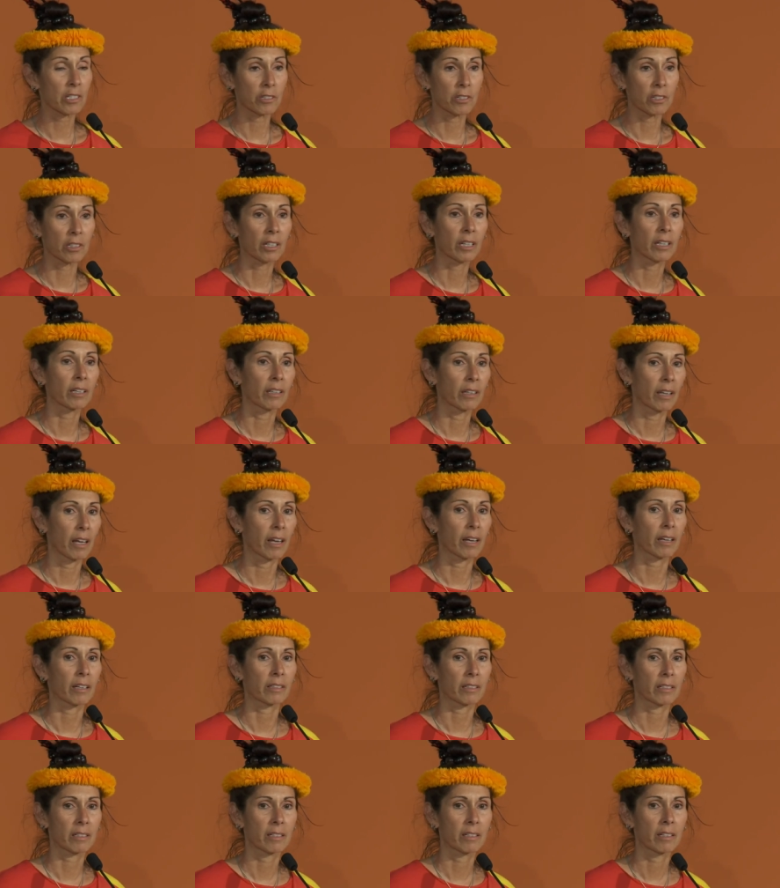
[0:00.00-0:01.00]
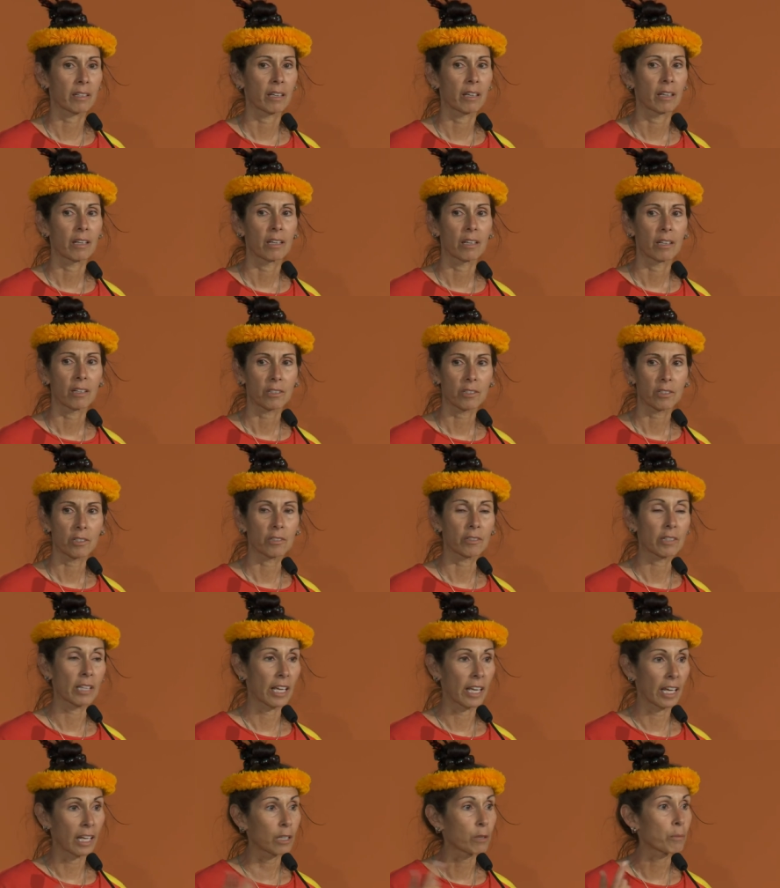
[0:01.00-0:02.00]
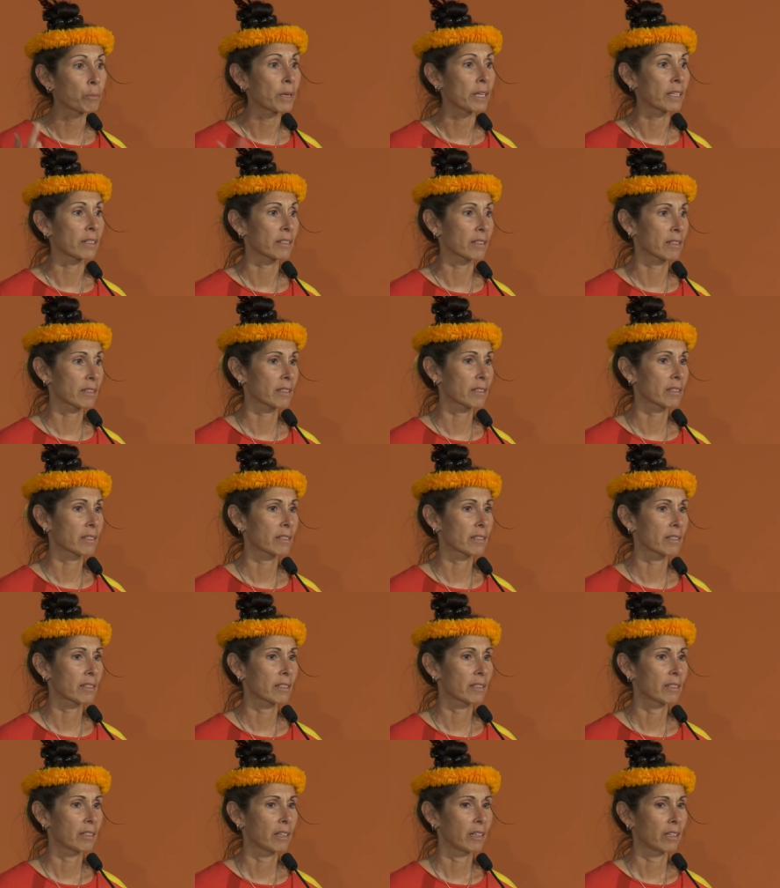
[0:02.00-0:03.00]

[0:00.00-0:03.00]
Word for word: to connect to the elements,